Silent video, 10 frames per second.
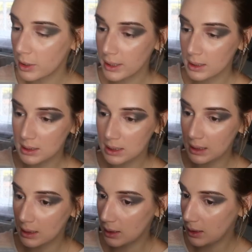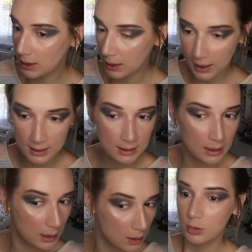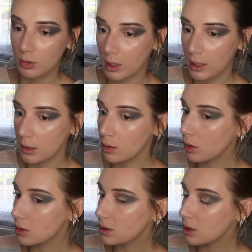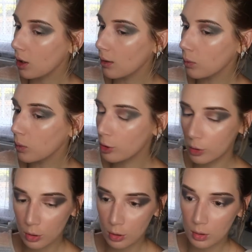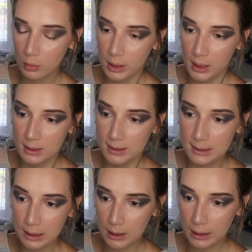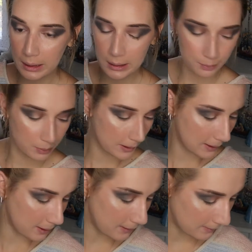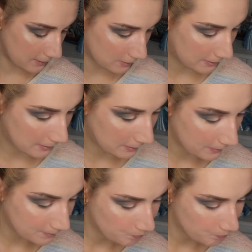But I understand that he had to try and not start a war with the Unsullied, but I don't know.